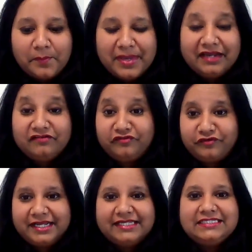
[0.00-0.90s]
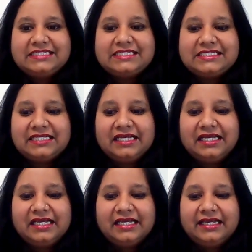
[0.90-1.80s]
male friends,
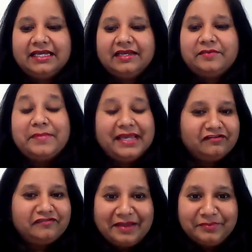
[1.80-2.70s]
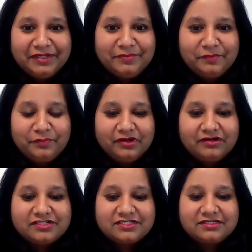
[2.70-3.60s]
male family
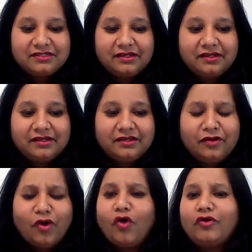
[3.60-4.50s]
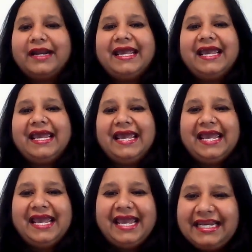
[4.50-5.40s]
members, or
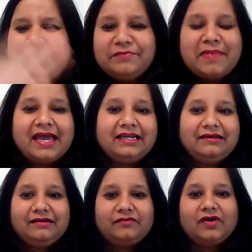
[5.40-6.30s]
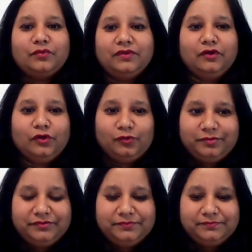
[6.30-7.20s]
any man around the globe.